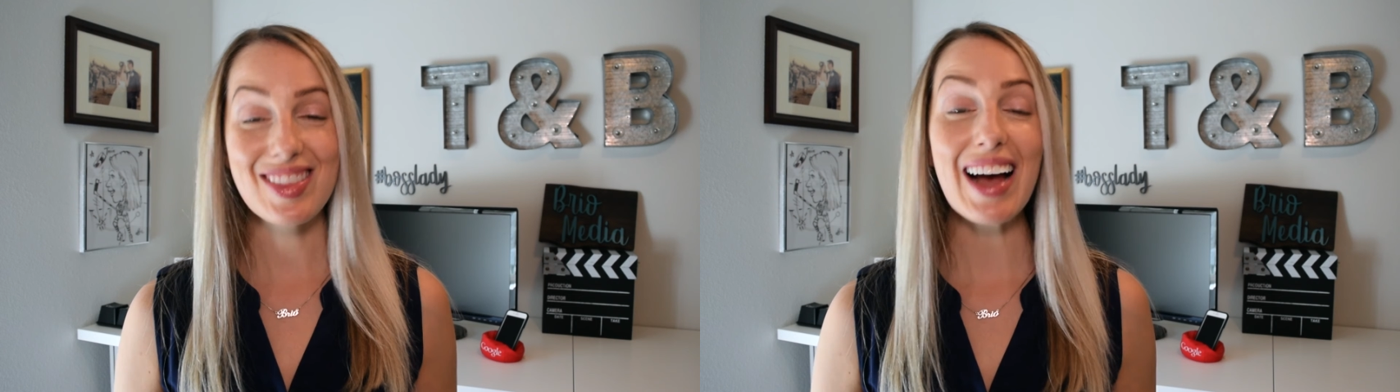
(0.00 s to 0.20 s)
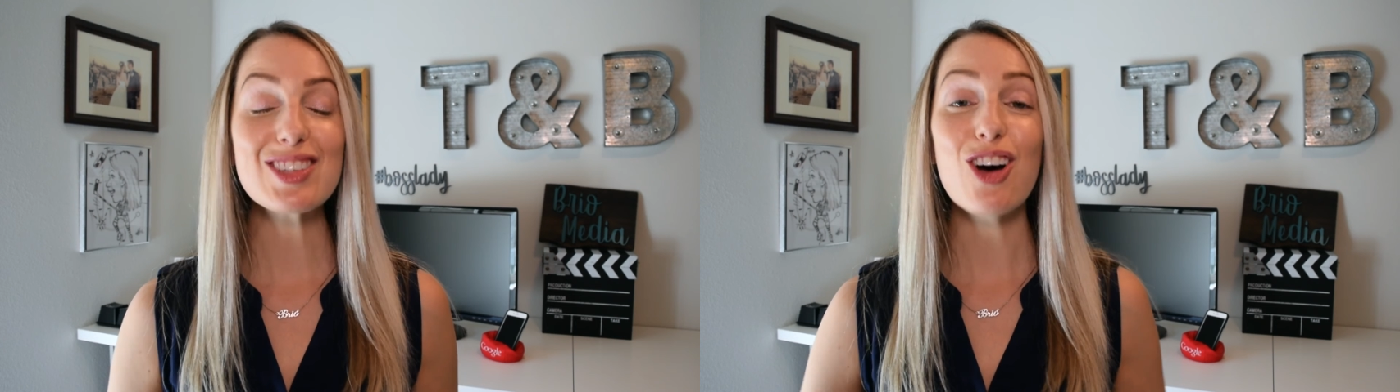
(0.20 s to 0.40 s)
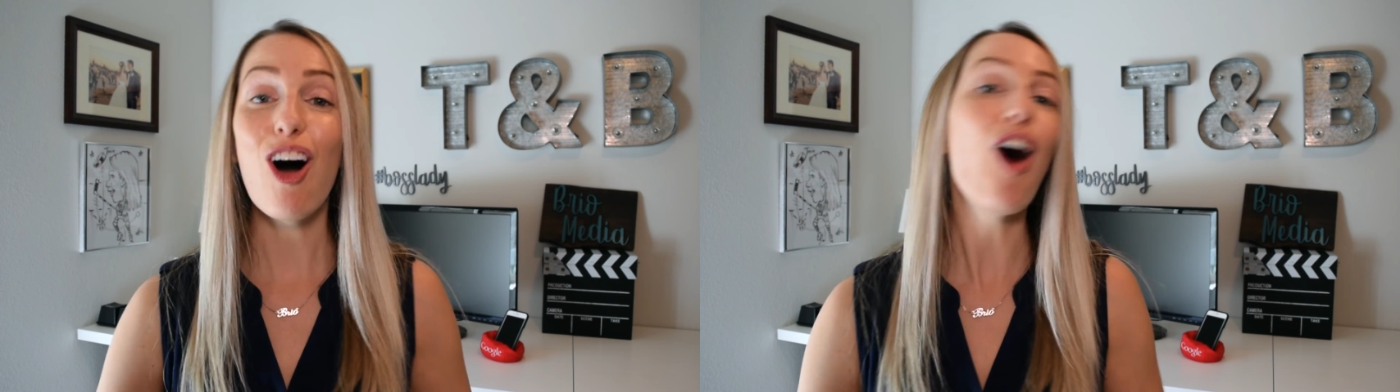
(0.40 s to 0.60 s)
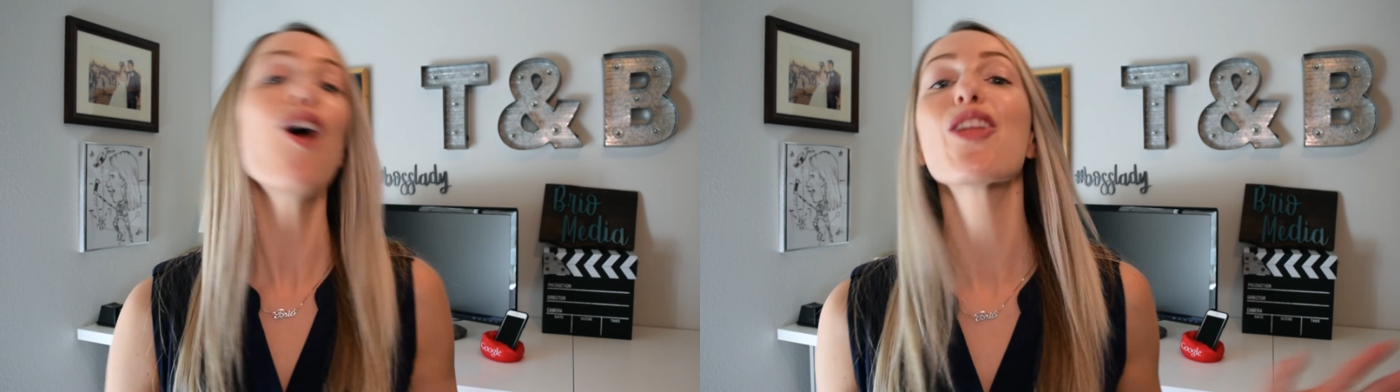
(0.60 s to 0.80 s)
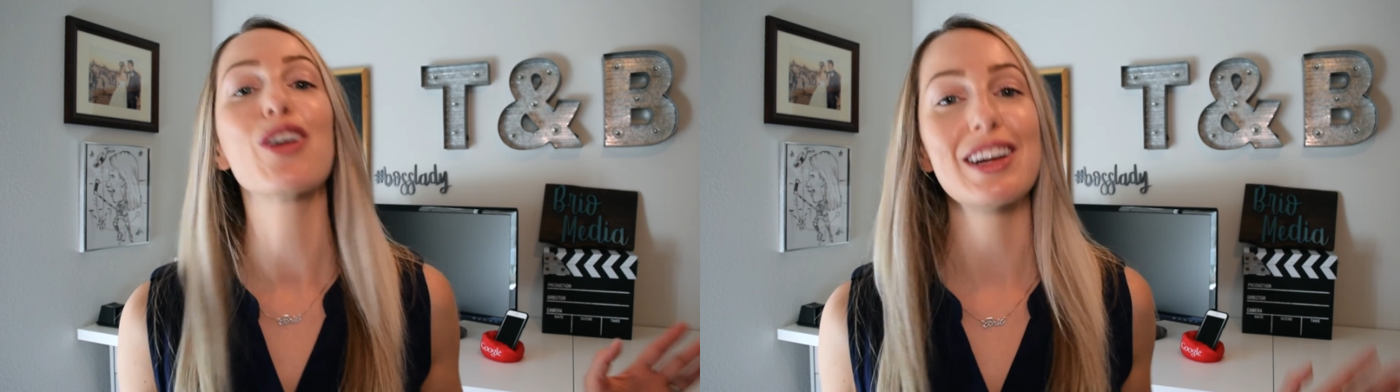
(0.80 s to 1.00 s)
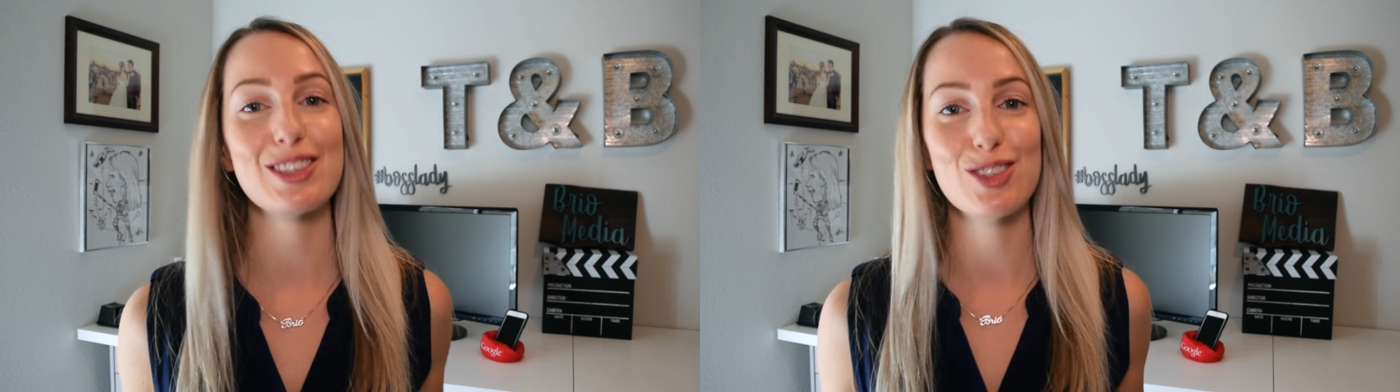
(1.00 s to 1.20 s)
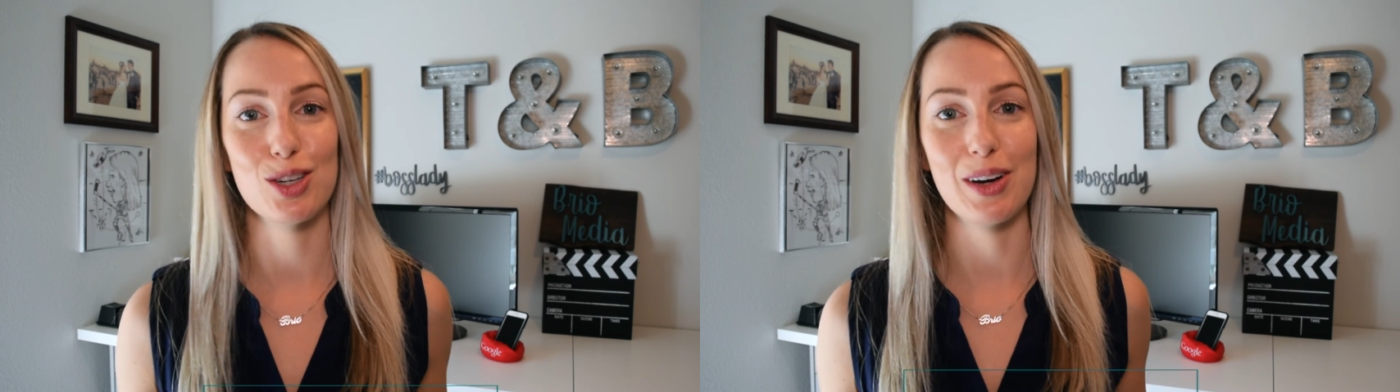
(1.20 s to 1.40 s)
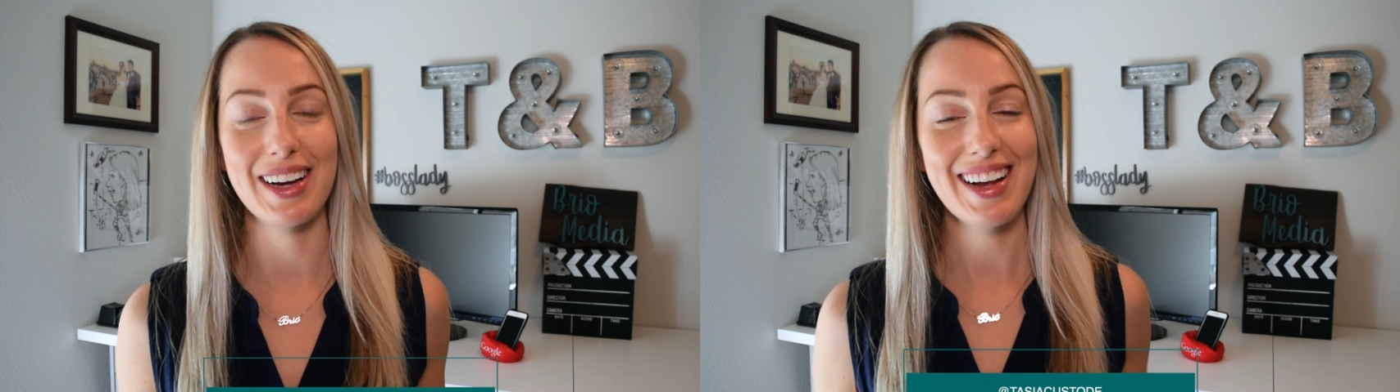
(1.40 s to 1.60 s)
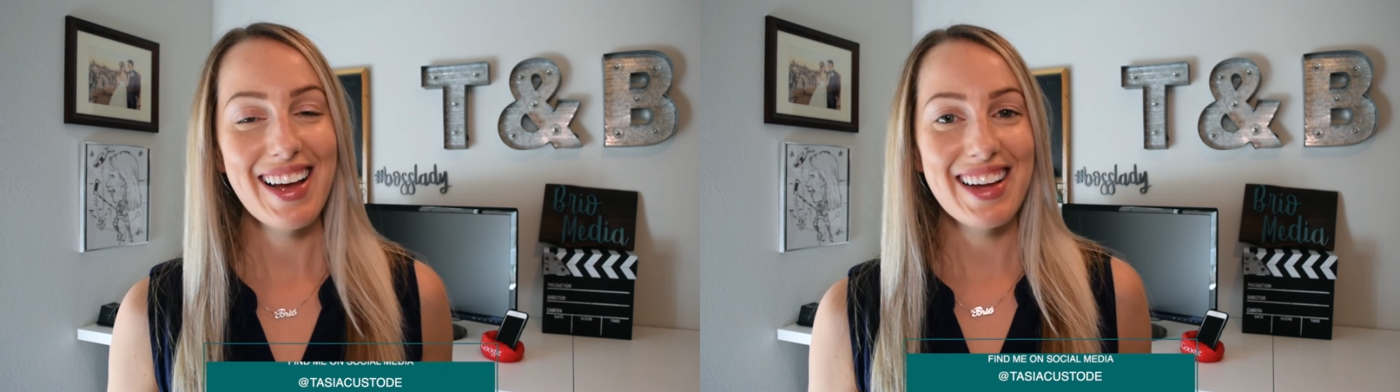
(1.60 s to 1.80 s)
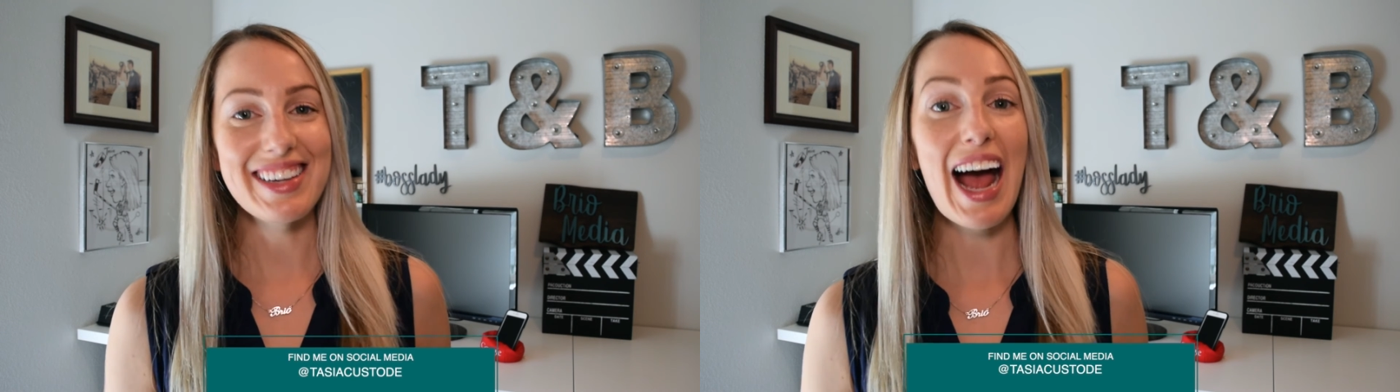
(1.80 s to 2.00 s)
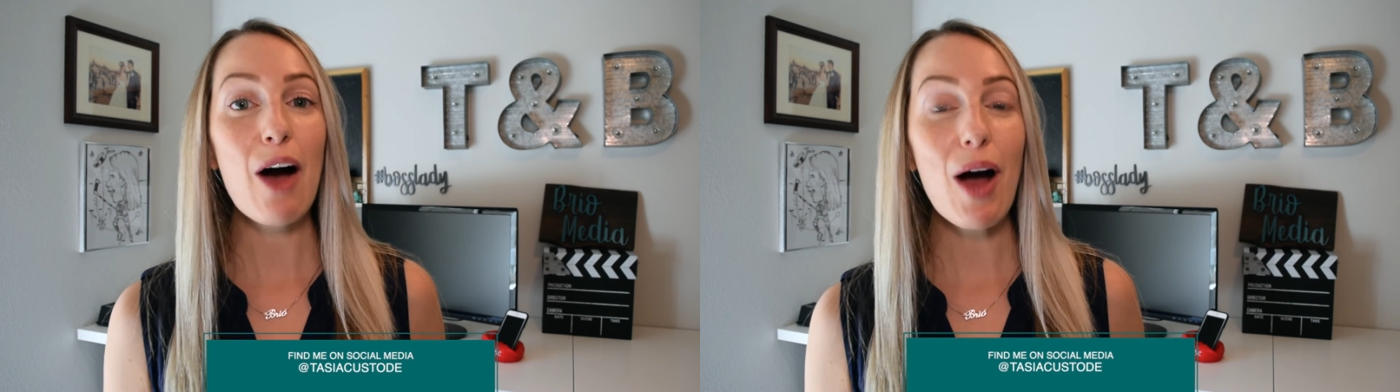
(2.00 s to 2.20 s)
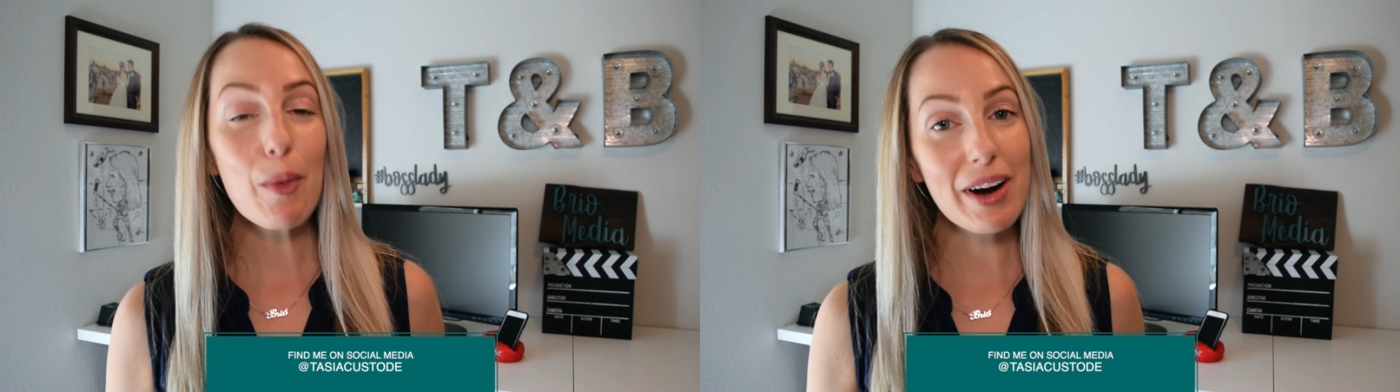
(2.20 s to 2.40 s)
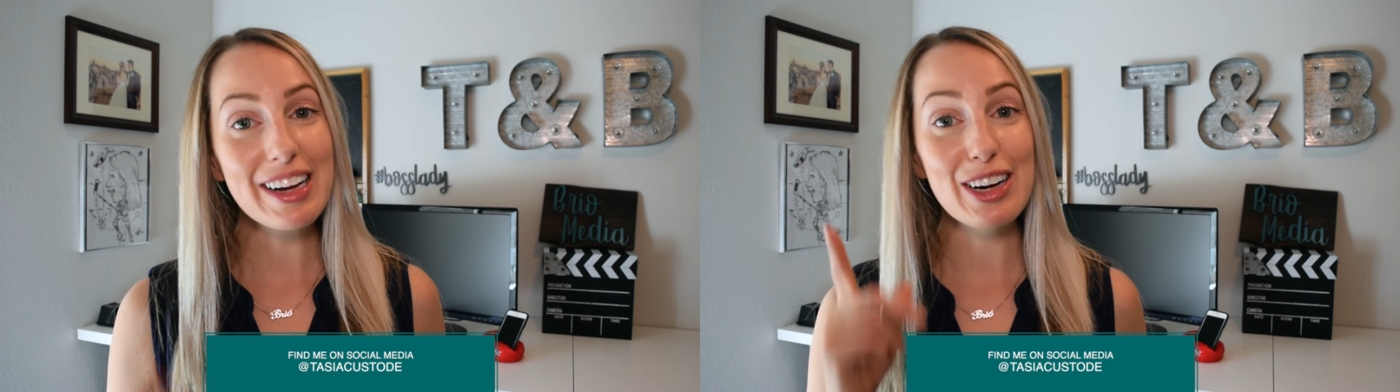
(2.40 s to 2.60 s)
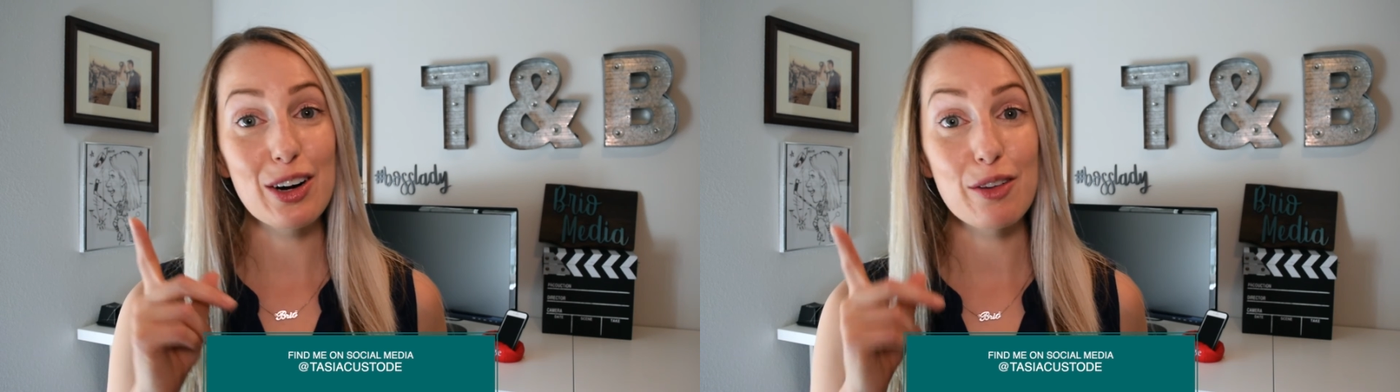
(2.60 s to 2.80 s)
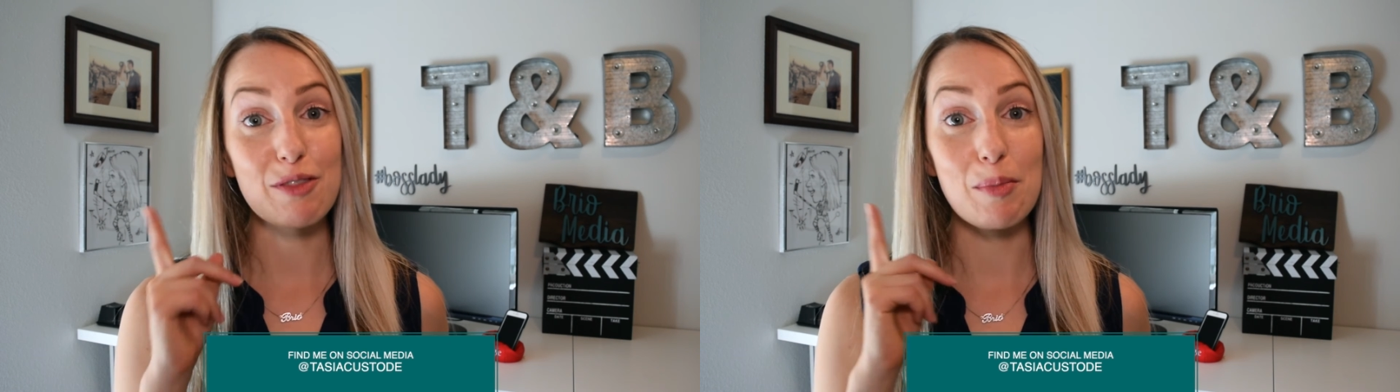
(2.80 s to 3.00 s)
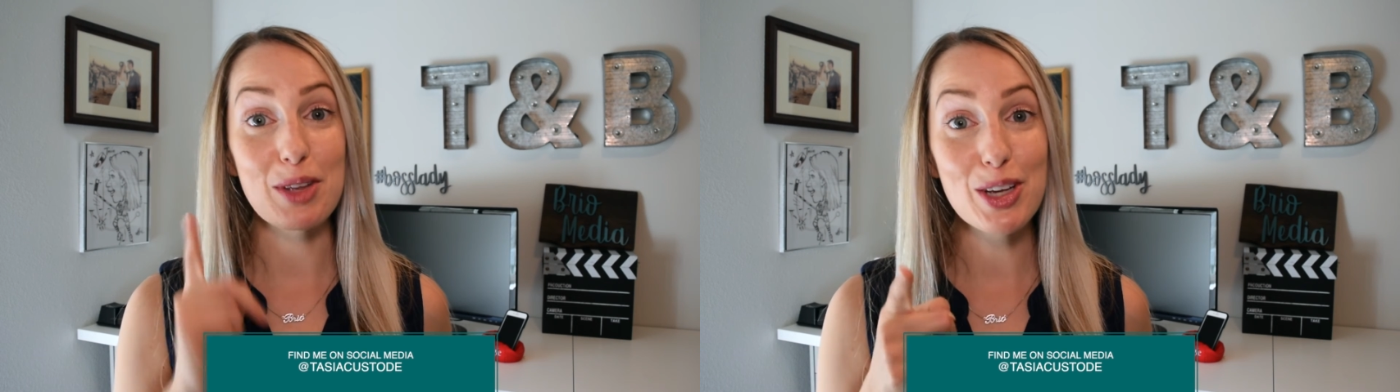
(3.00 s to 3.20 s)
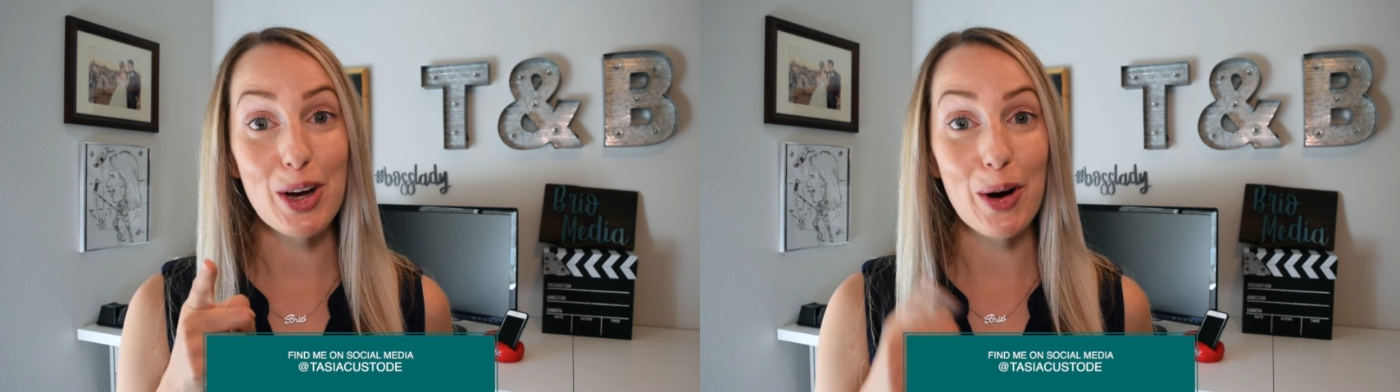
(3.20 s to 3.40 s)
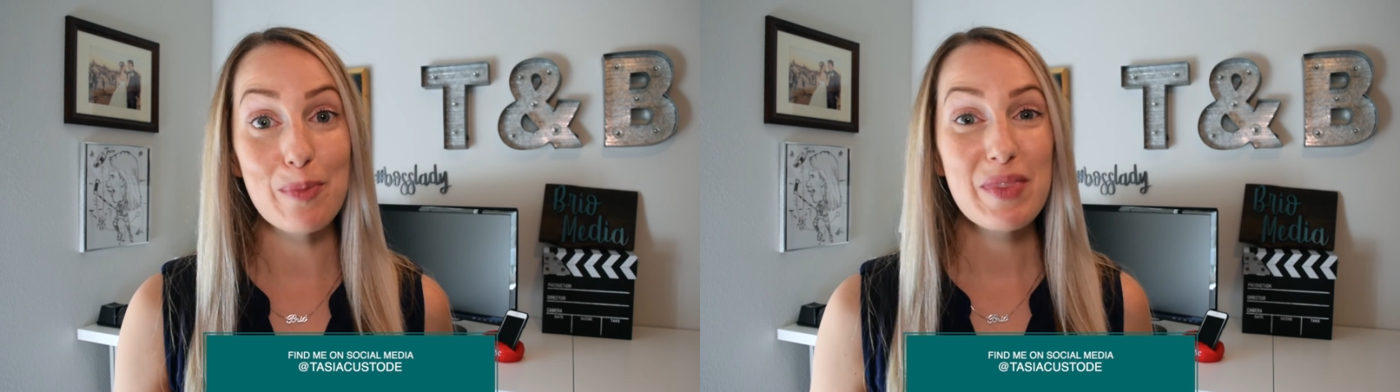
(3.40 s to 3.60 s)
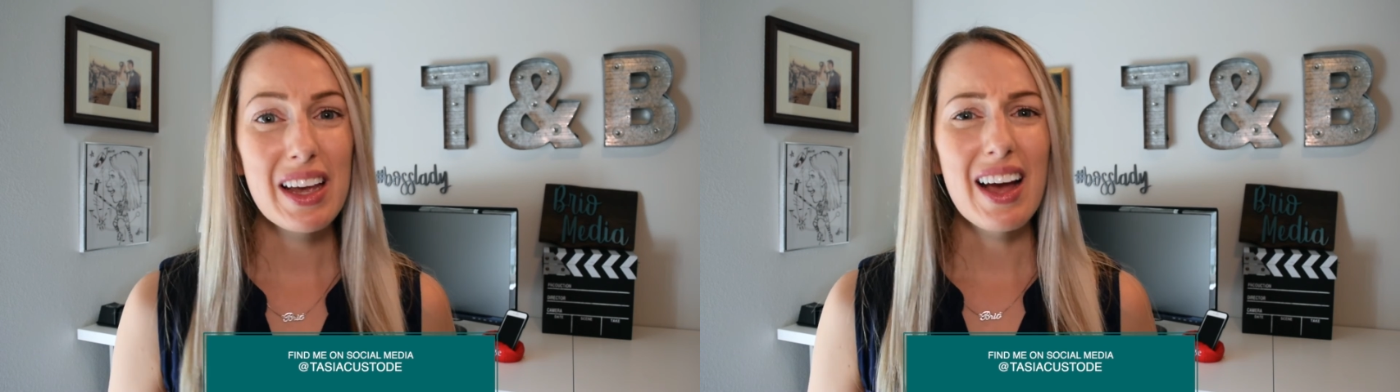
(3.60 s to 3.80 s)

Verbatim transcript: That's all there is to it. Now I wanna hear from you.